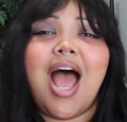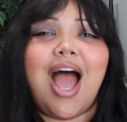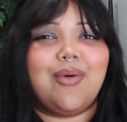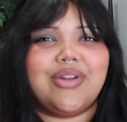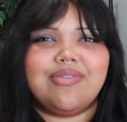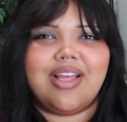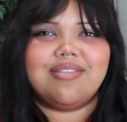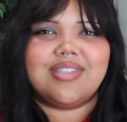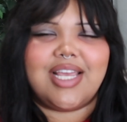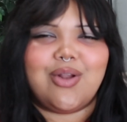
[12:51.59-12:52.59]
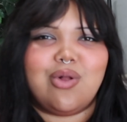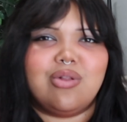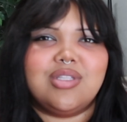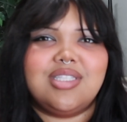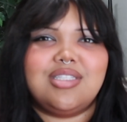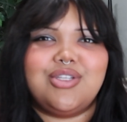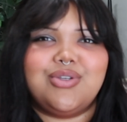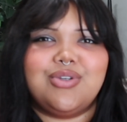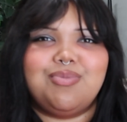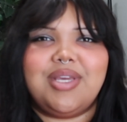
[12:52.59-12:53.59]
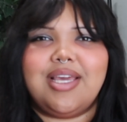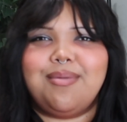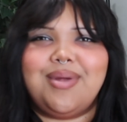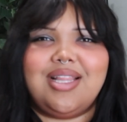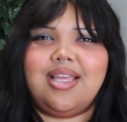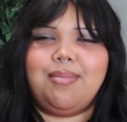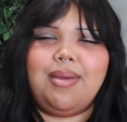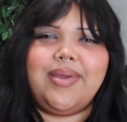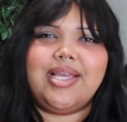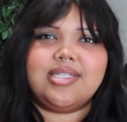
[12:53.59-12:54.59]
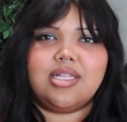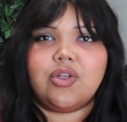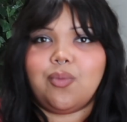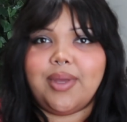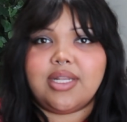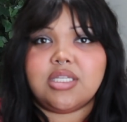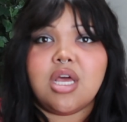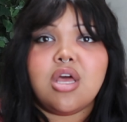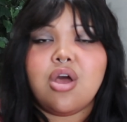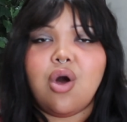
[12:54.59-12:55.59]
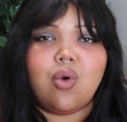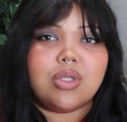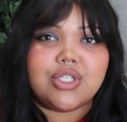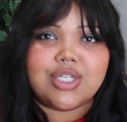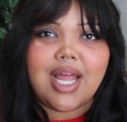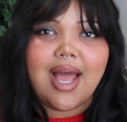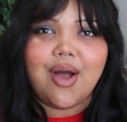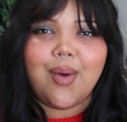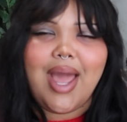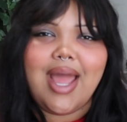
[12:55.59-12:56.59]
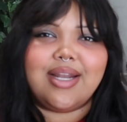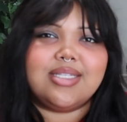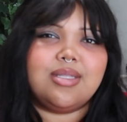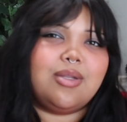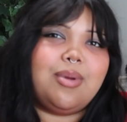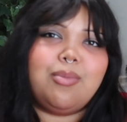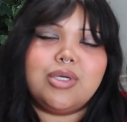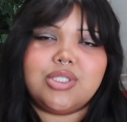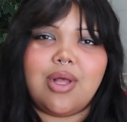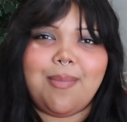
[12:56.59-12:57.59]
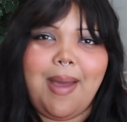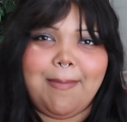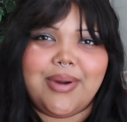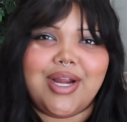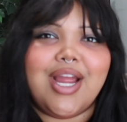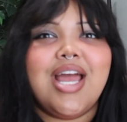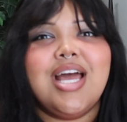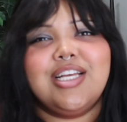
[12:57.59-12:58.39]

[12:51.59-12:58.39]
I would have loved Zane Holtz to be him, but I think maybe he's a little bit older now and he's a little bit more salt and pepper.